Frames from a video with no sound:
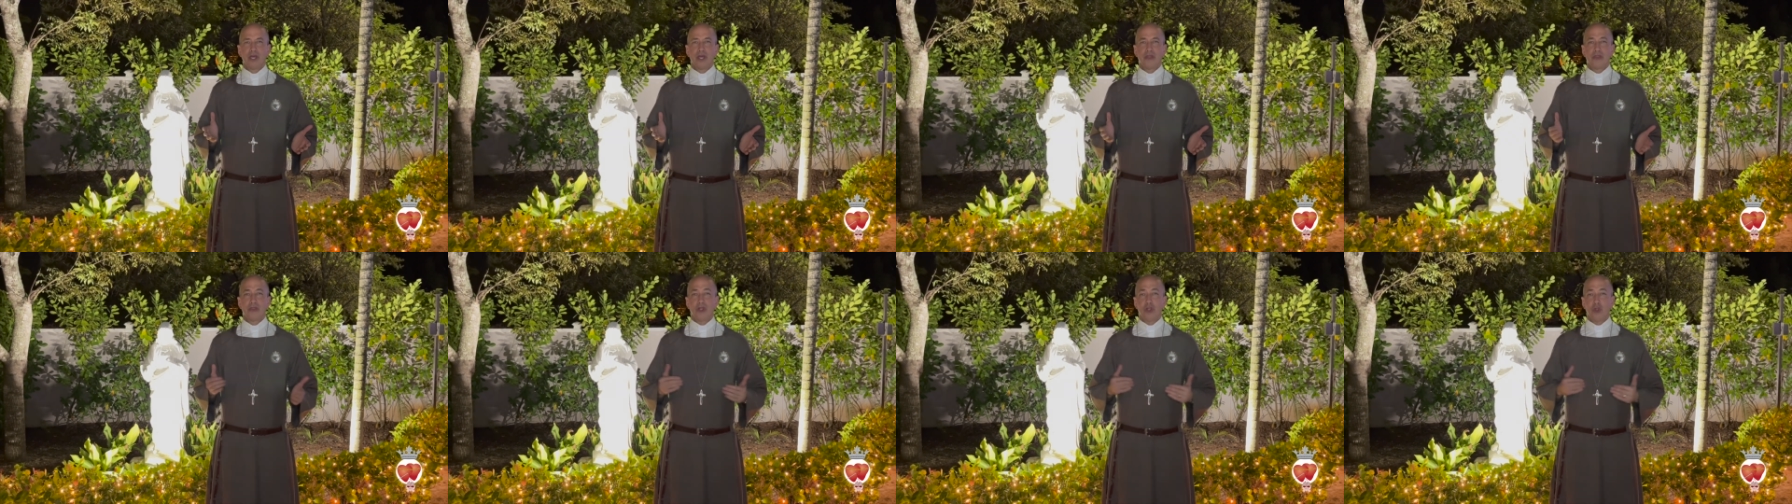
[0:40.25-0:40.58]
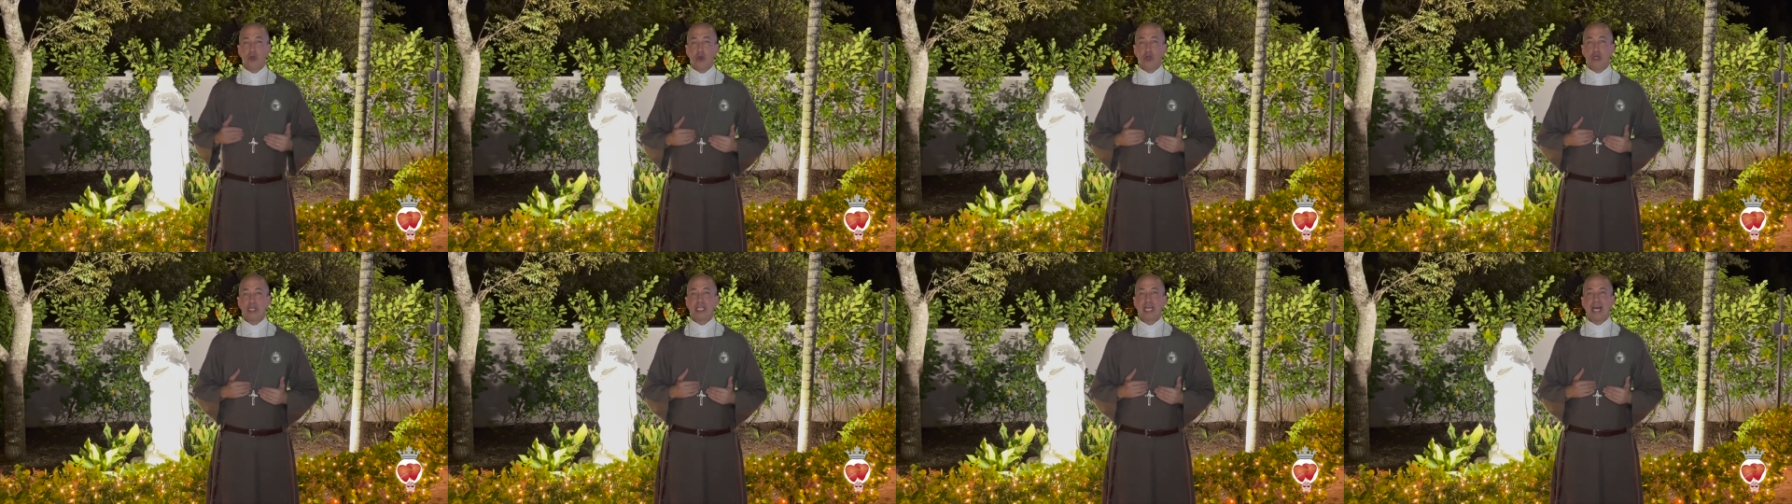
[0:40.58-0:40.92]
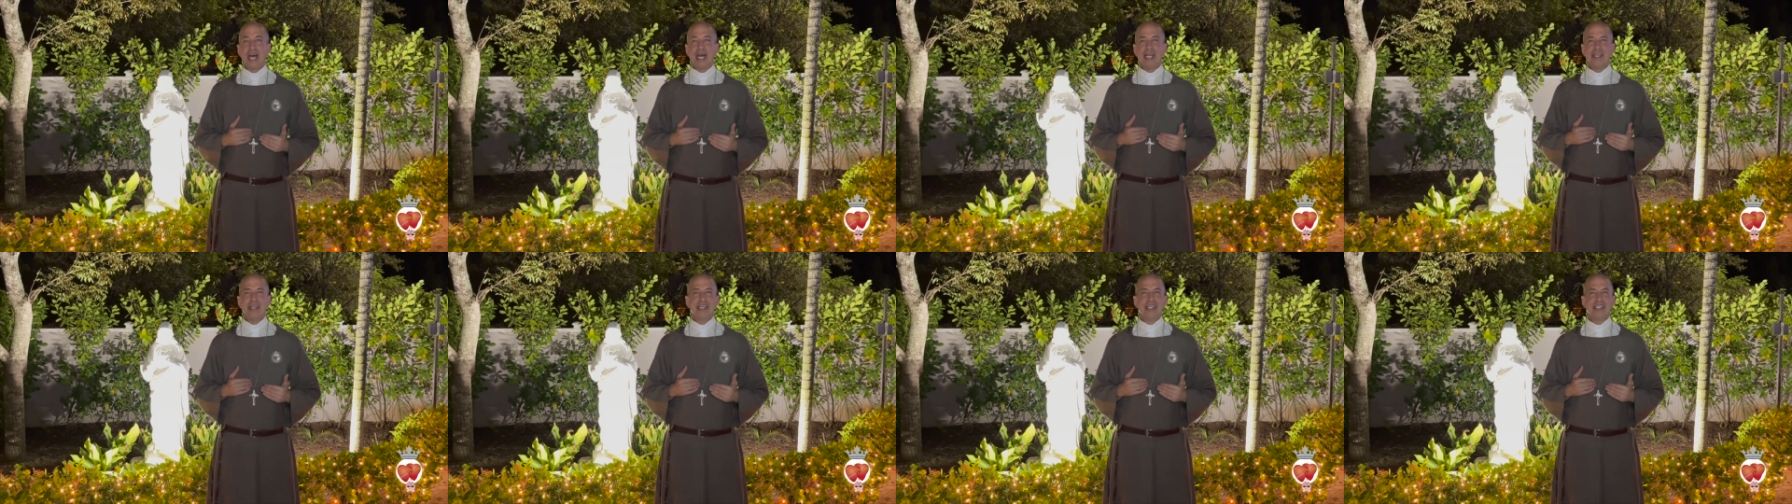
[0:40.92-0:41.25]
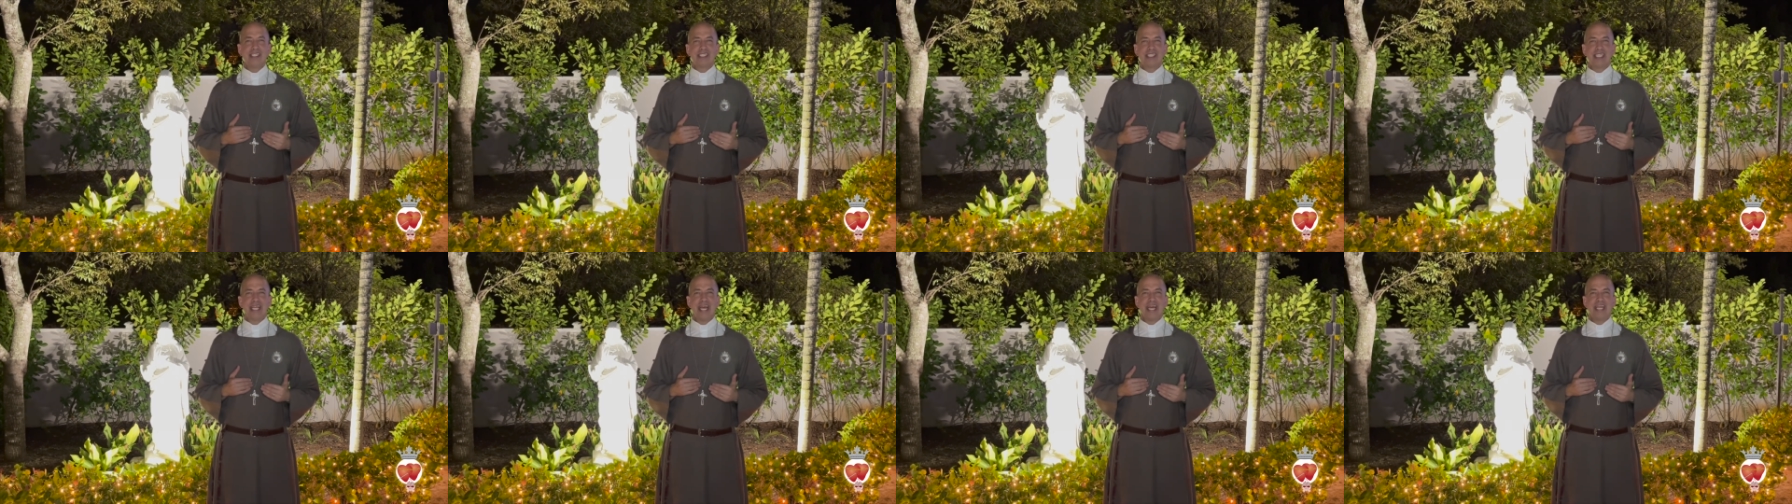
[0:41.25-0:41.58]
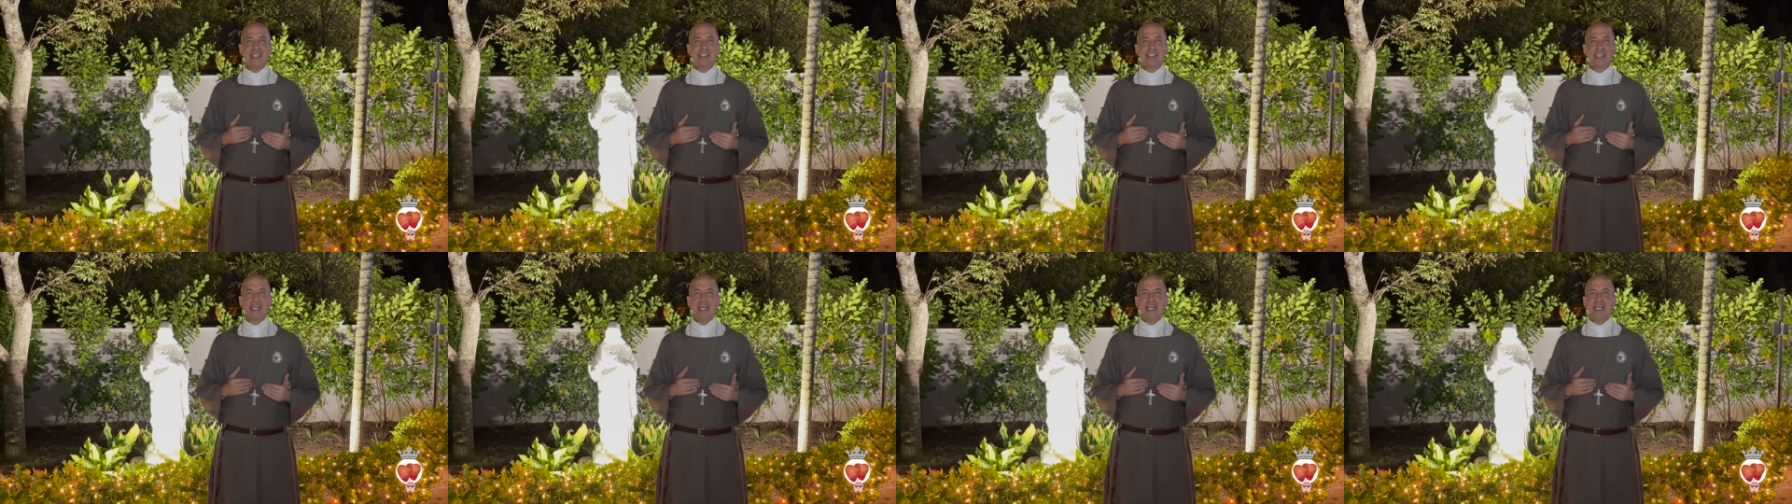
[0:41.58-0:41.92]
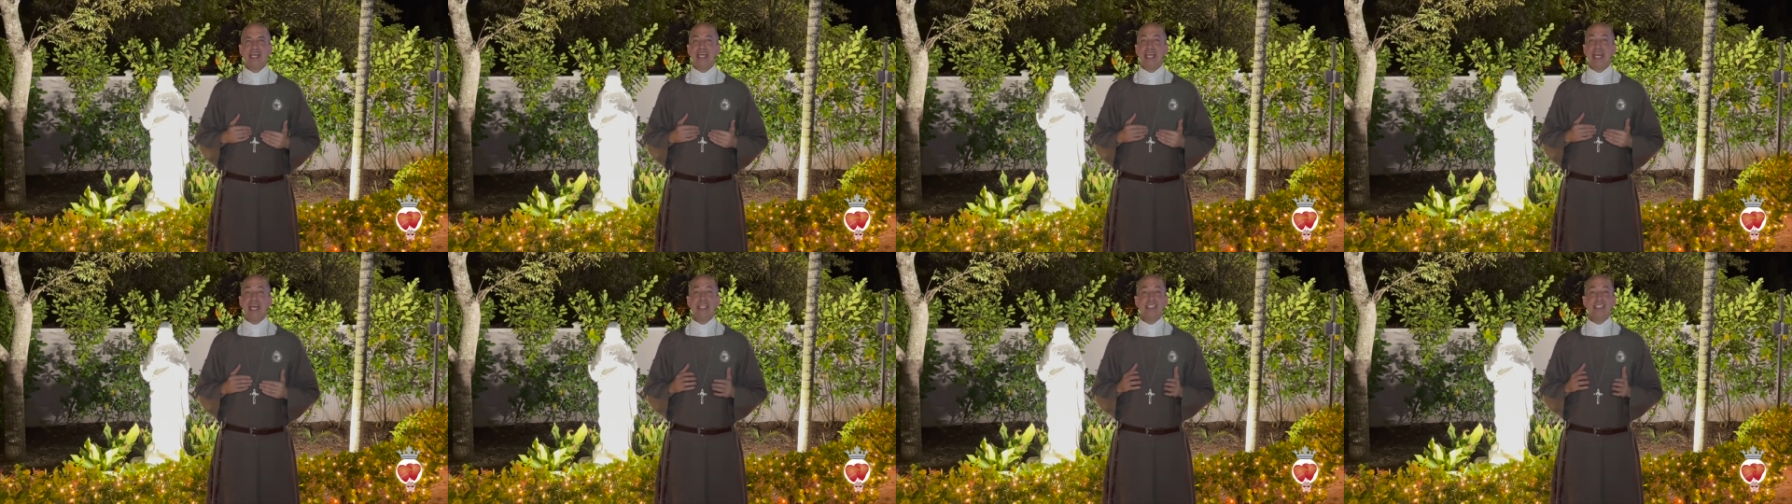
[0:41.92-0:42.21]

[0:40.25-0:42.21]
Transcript: The Lord God then says, "It